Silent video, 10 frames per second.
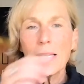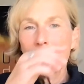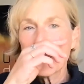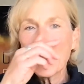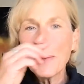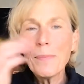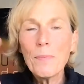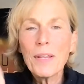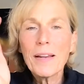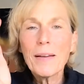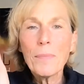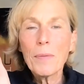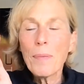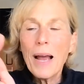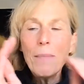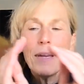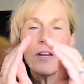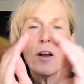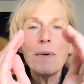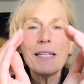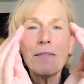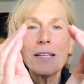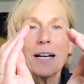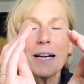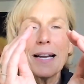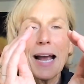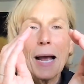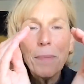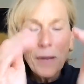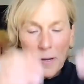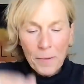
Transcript: It's with palming, you always have this little gap.